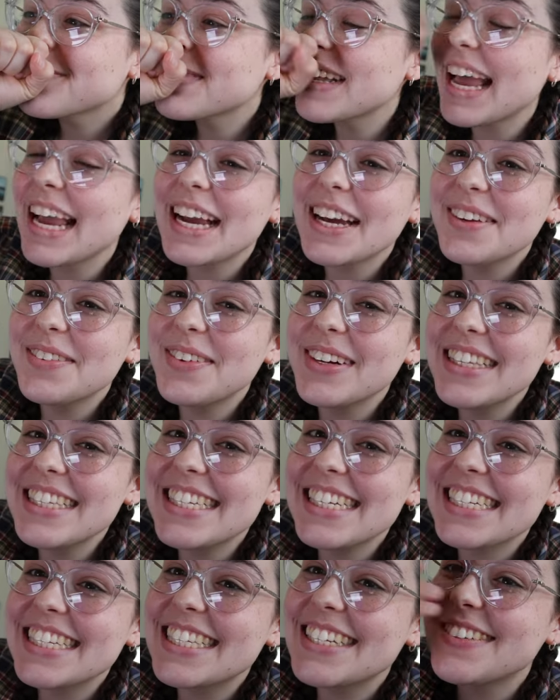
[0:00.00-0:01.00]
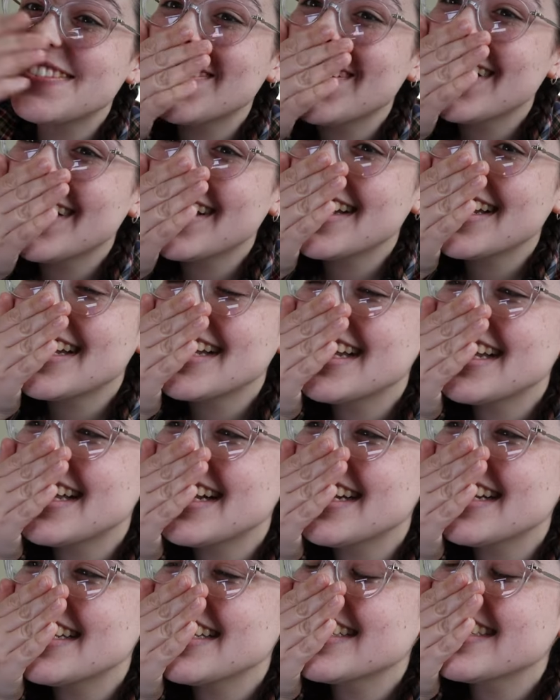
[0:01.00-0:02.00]
I got a
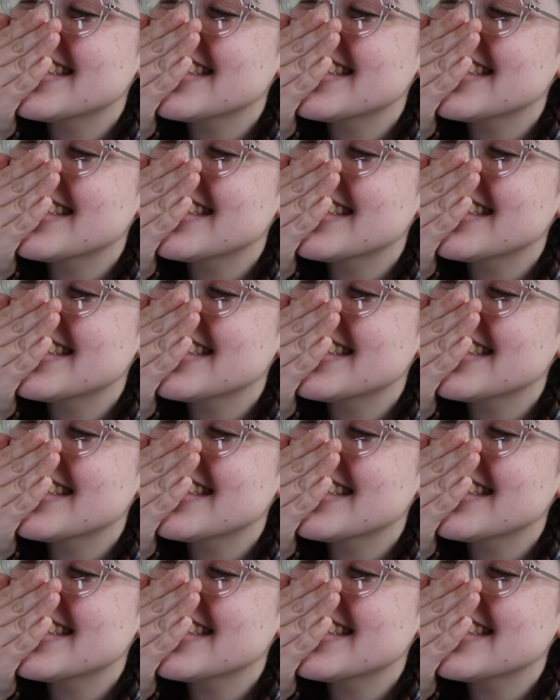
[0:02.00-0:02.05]
161.